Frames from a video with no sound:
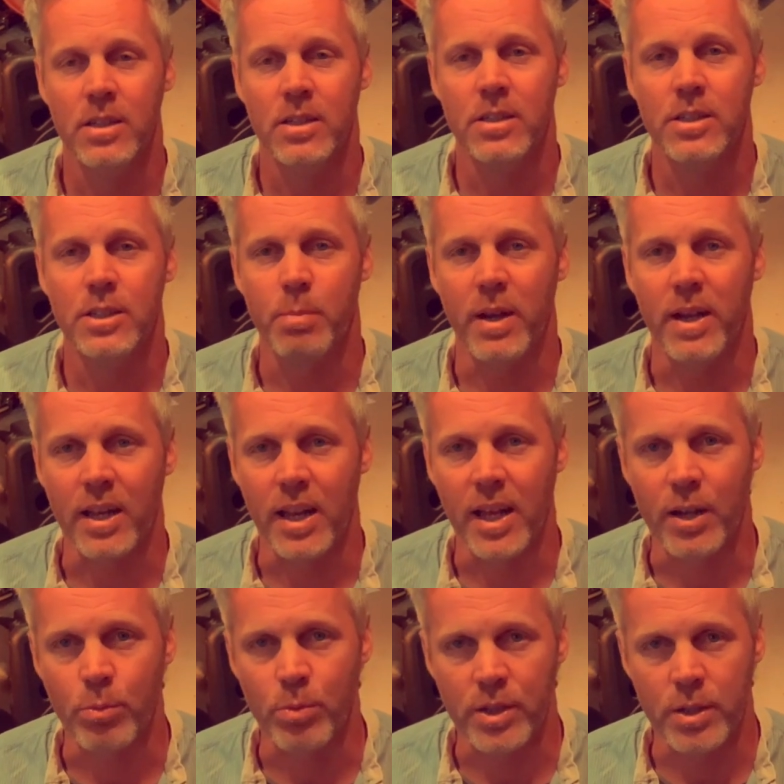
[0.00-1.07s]

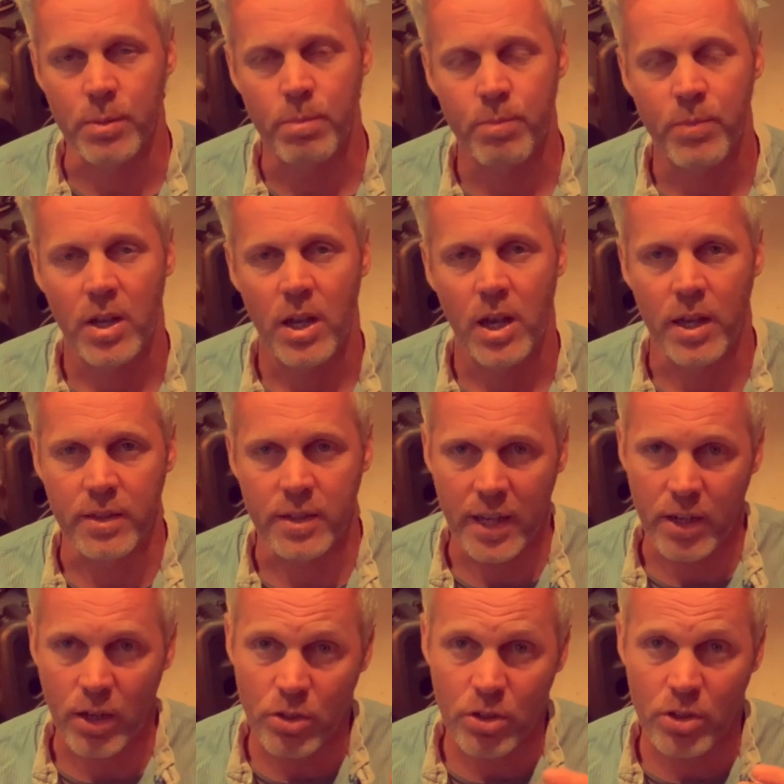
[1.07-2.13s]
spang-a-lang rhythm. And then
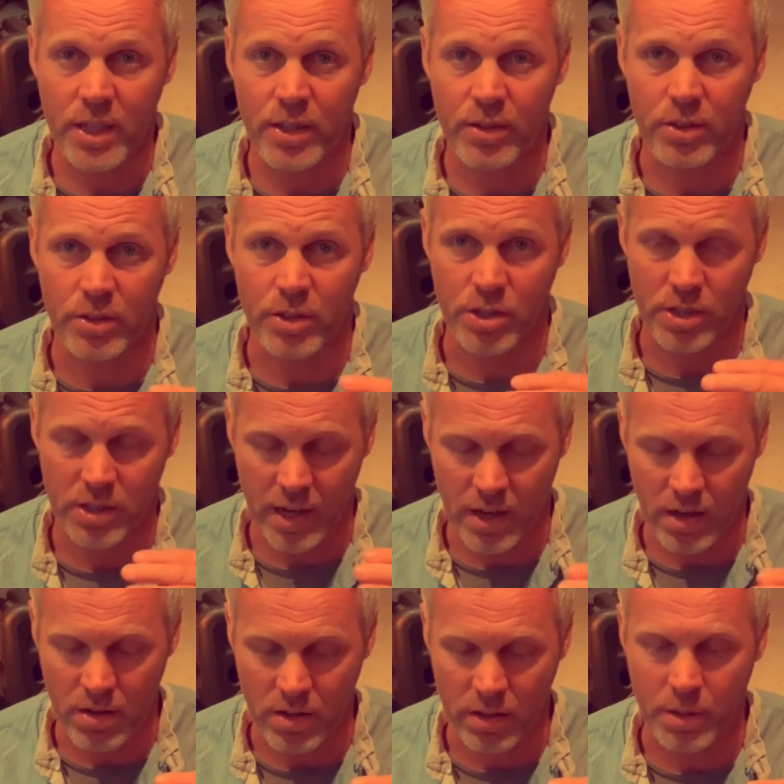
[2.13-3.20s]
underneath on the
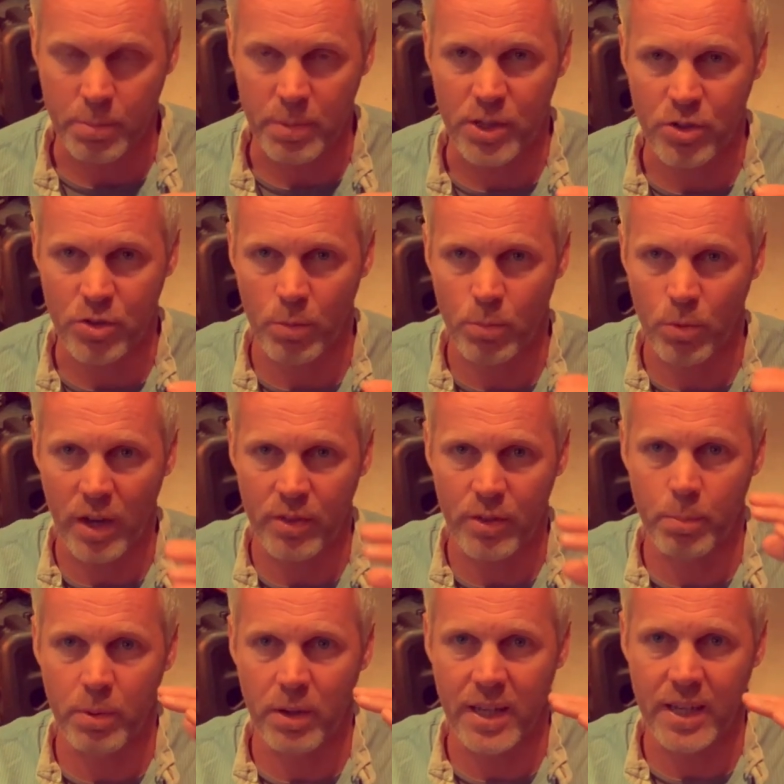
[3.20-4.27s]
snare and the bass drum, we're either
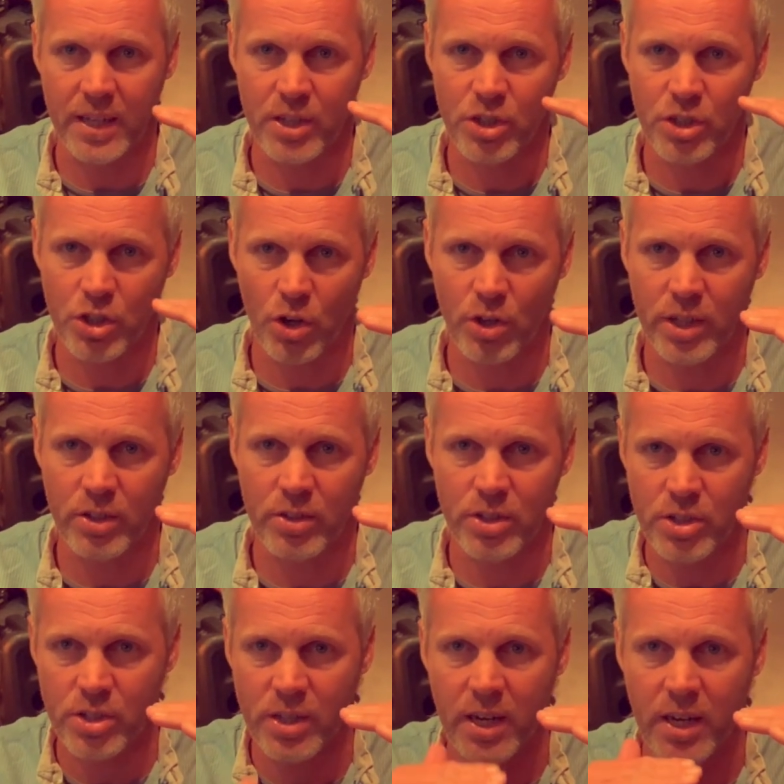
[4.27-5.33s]
playing starting on the
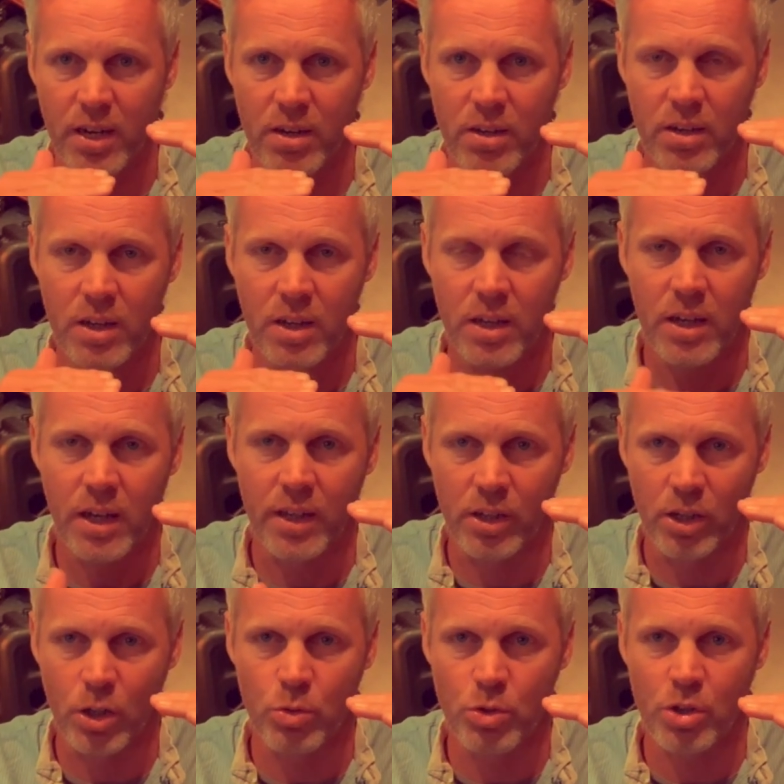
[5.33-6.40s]
snare and the
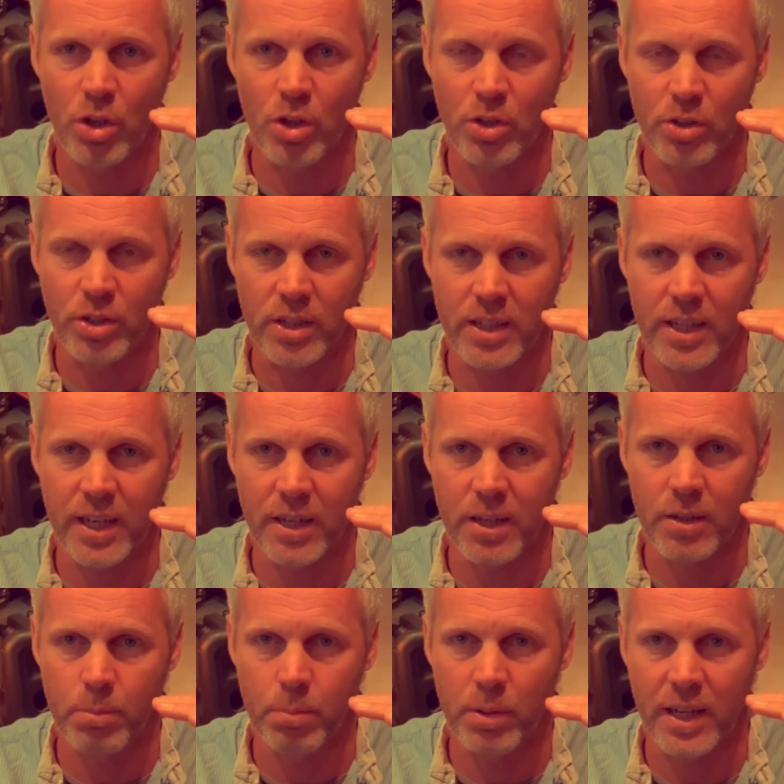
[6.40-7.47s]
low sound on the kick,
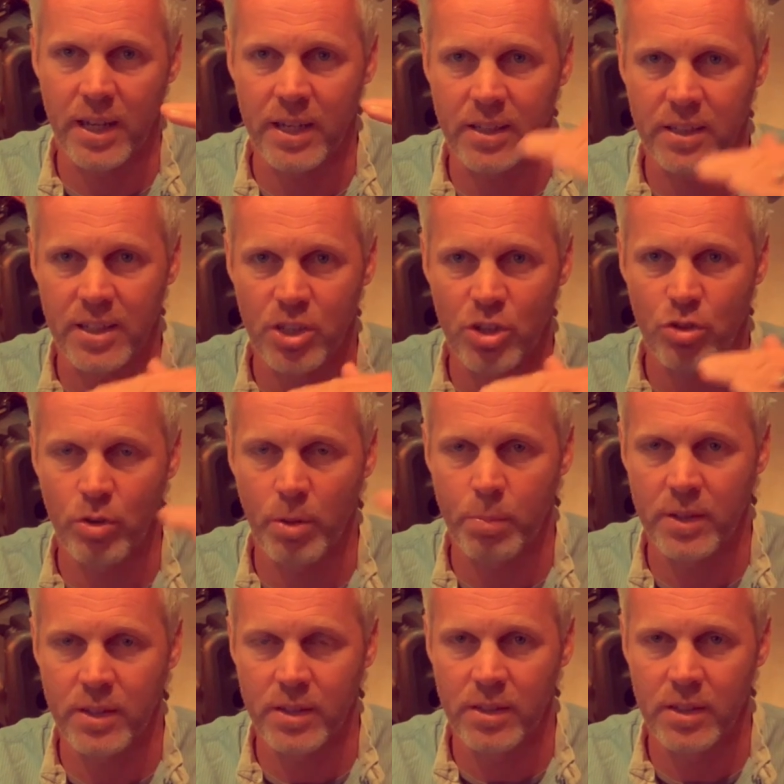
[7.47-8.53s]
playing this
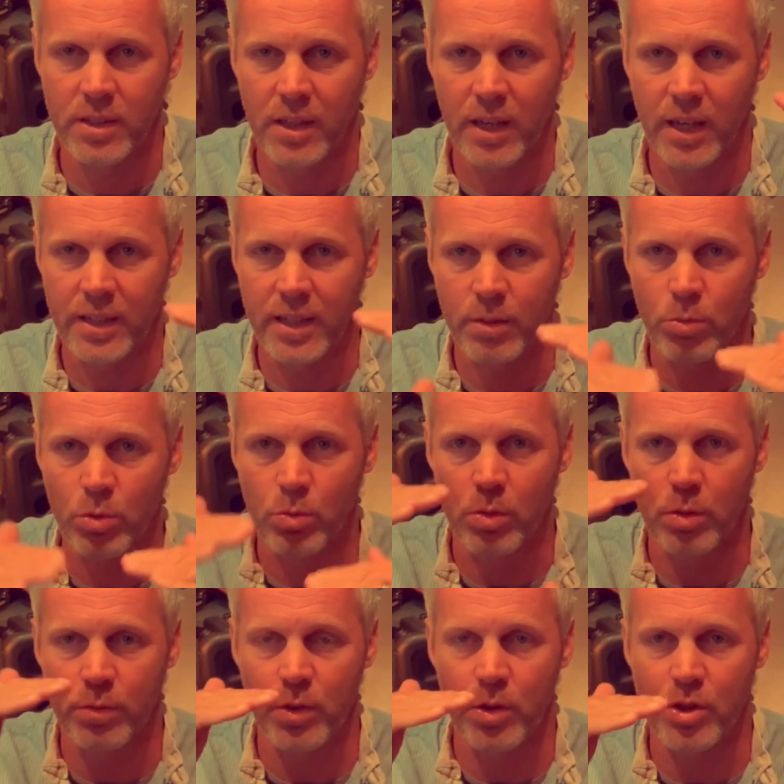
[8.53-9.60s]
triplet, and then we're
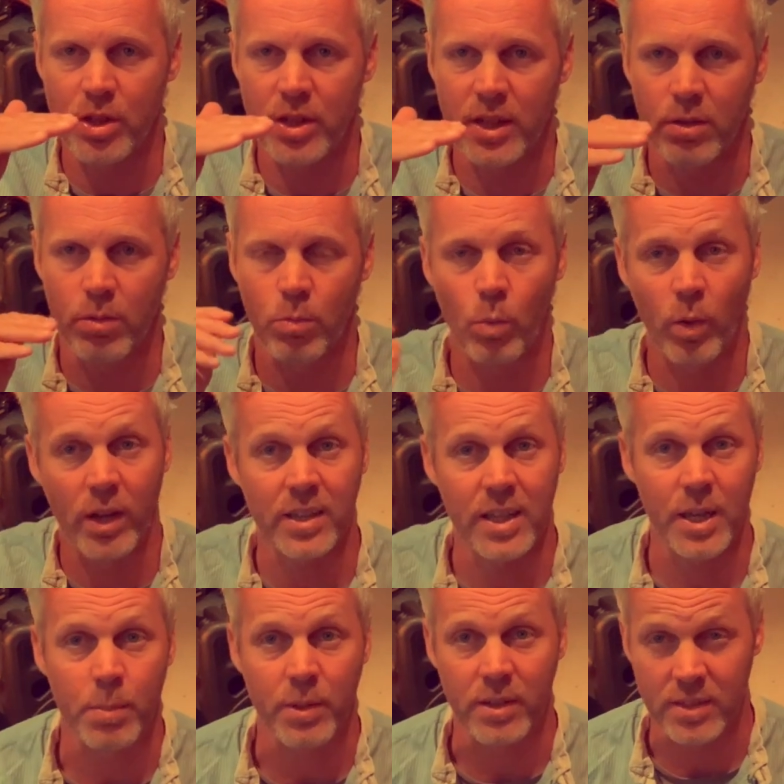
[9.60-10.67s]
reversing it while
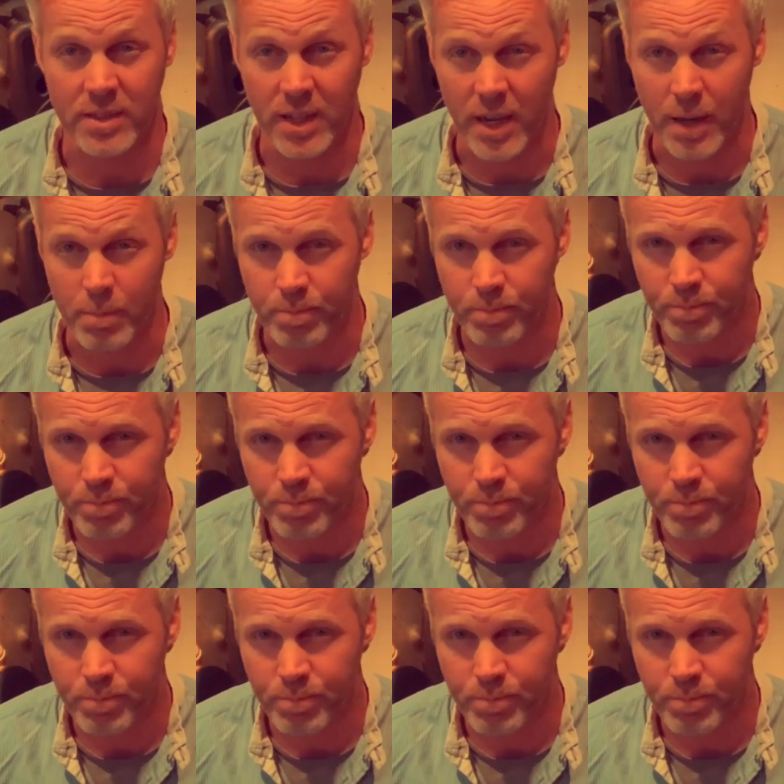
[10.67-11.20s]
keeping the time.